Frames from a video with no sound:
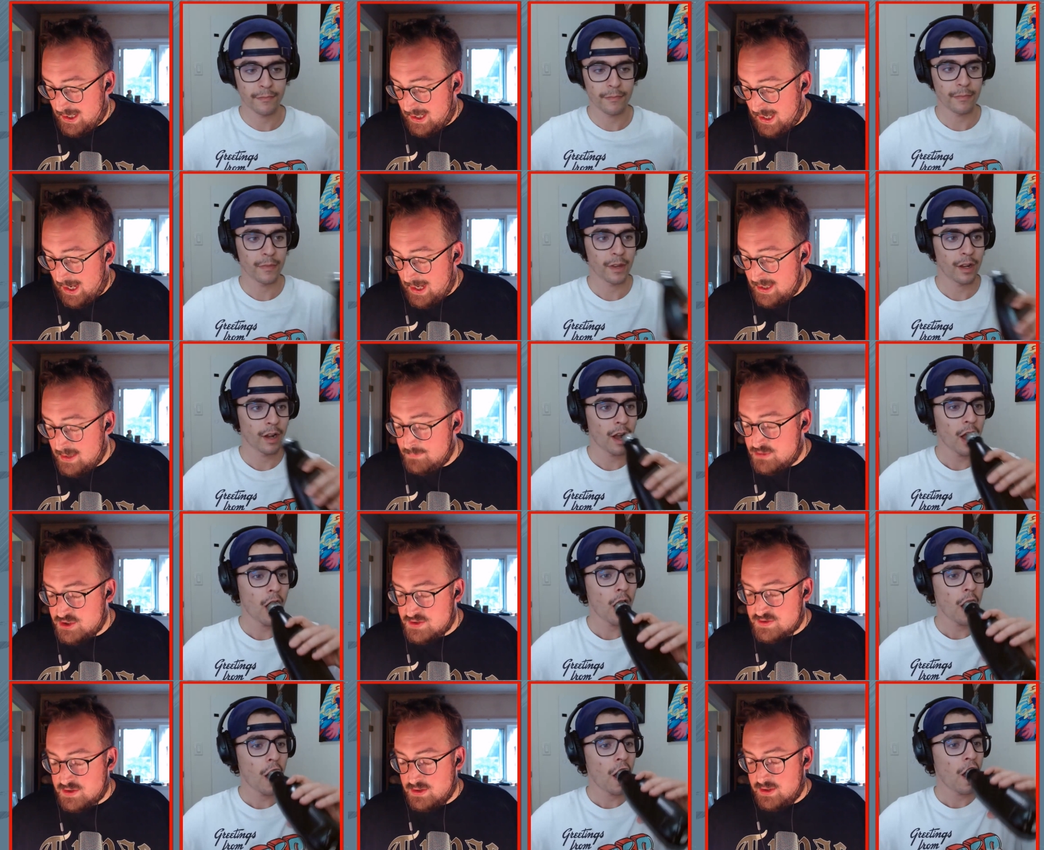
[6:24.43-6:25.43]
Speaker 1: I am
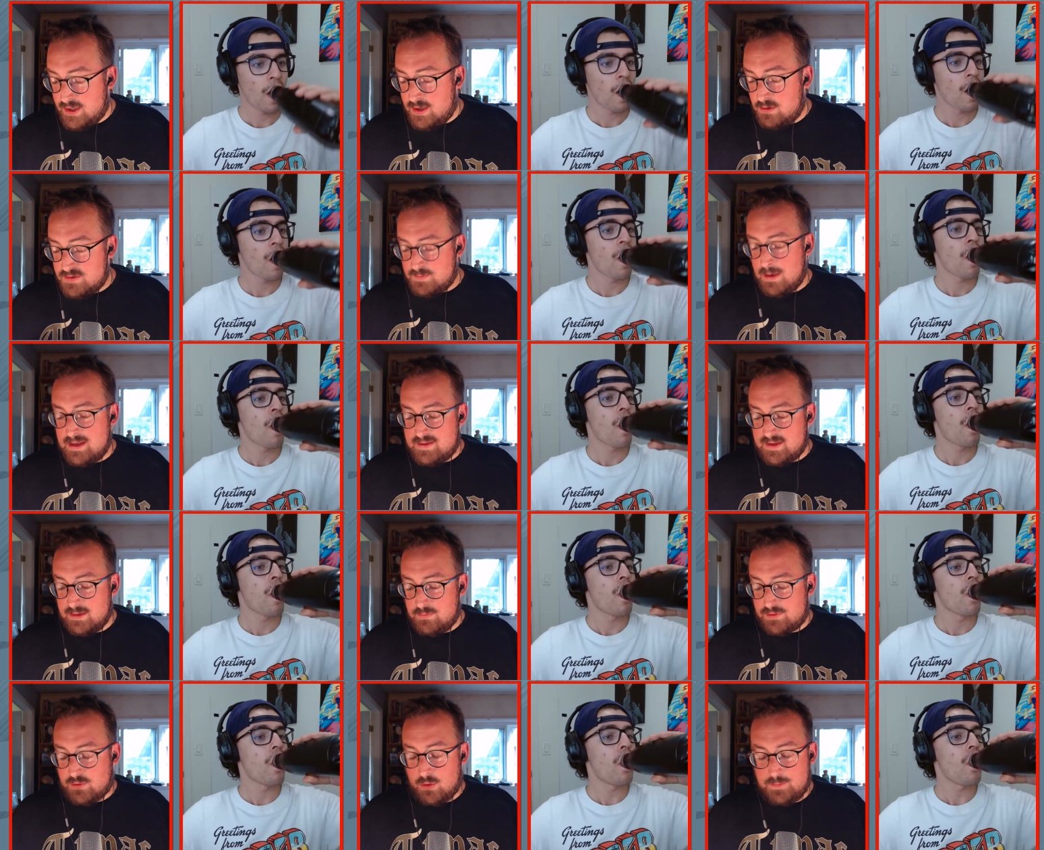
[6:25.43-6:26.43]
just here's my thing
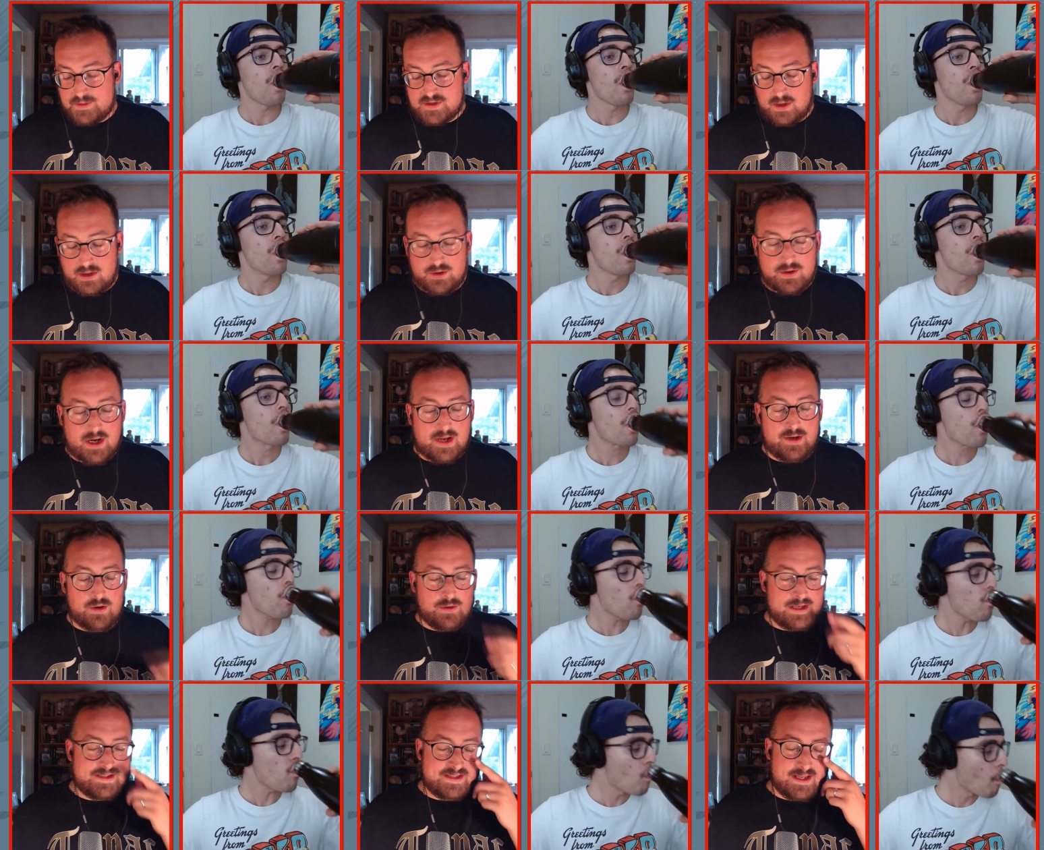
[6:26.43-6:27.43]
with Korpisalo, and I know
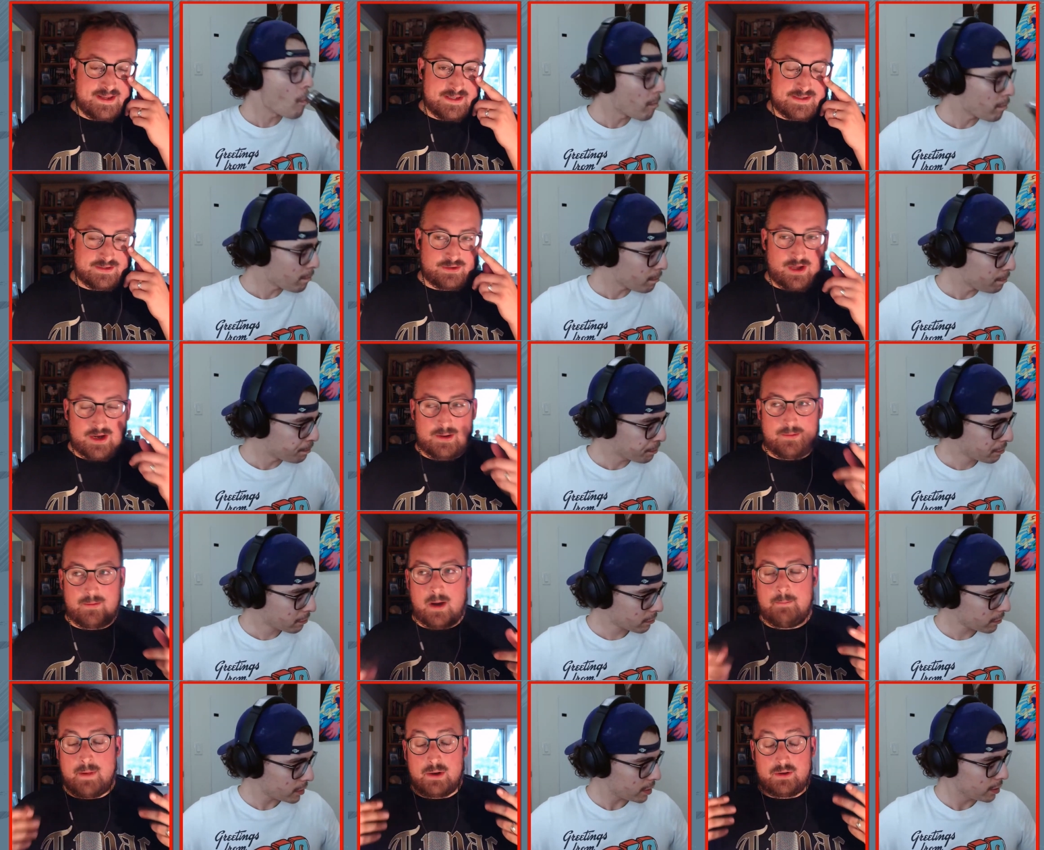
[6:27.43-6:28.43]
I say this a lot of,
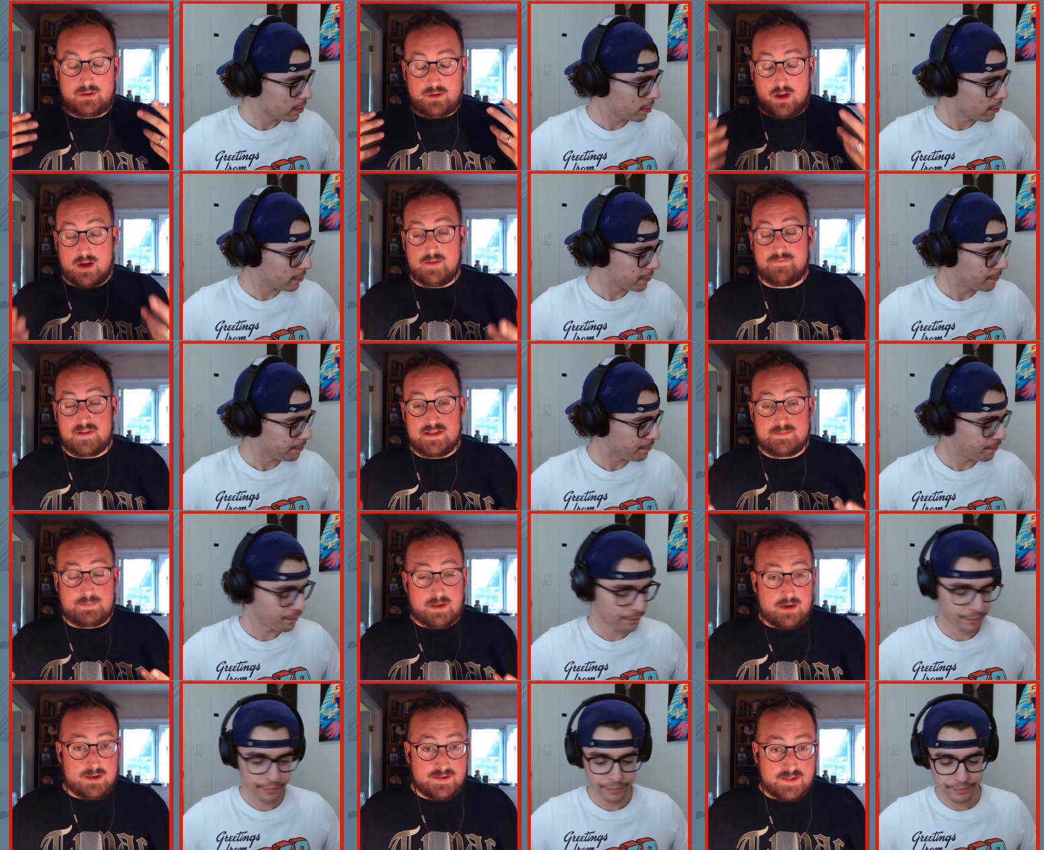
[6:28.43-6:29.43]
about a lot of these
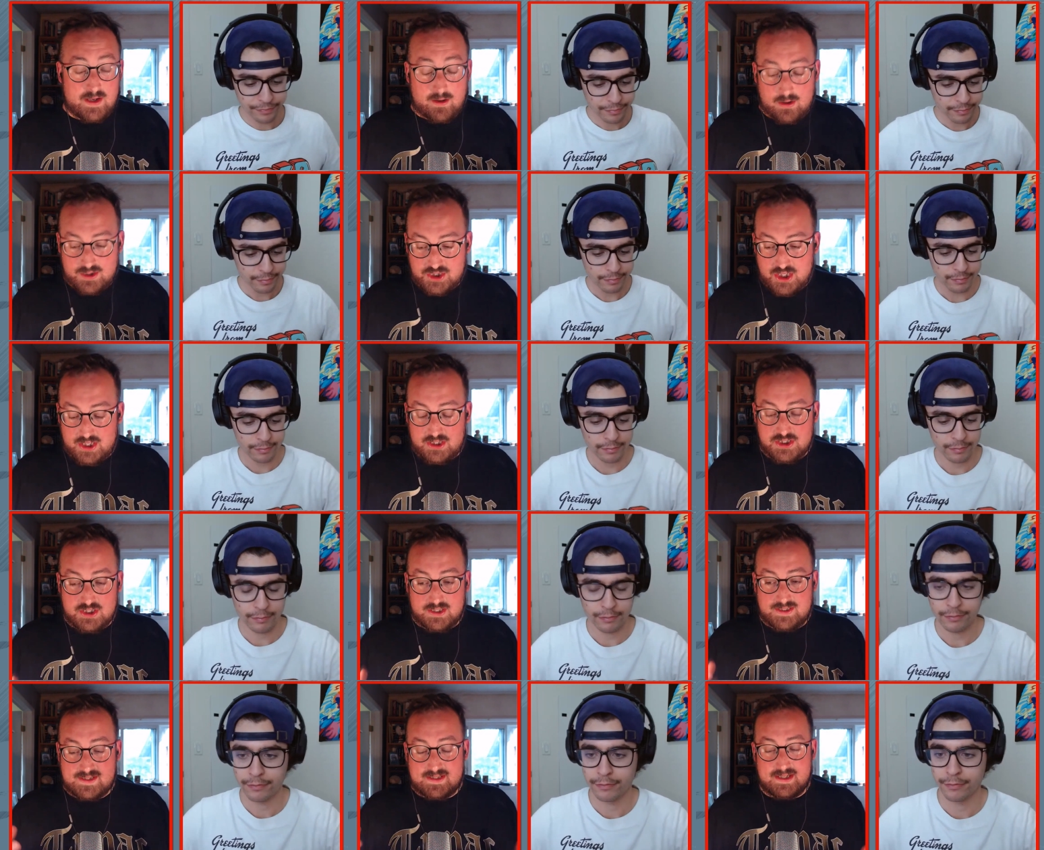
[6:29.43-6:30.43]
players that are
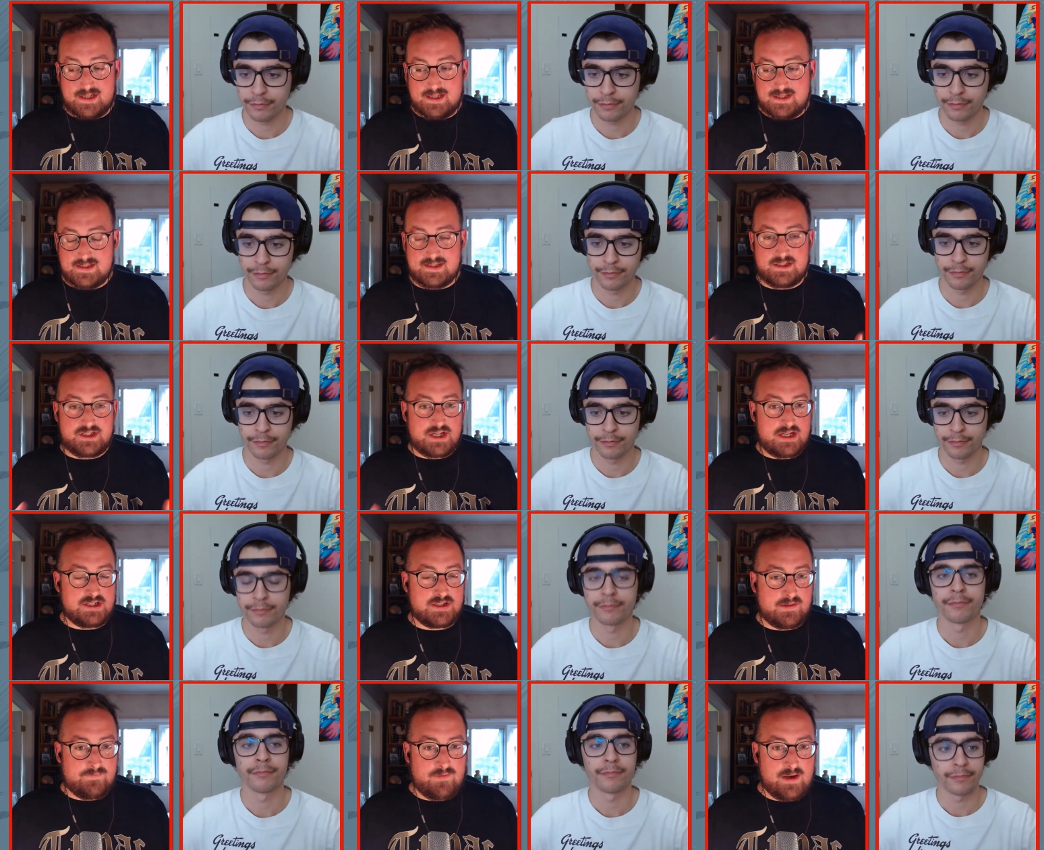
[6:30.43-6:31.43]
changing cities and
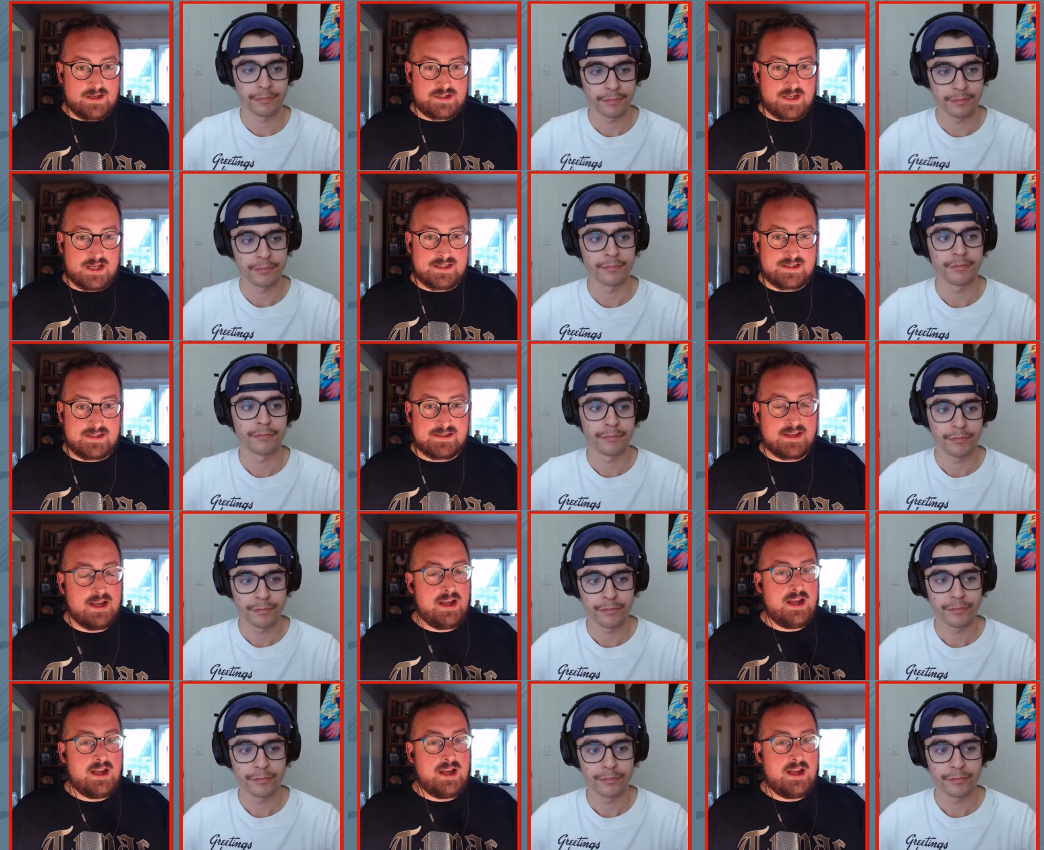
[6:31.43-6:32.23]
changing franchises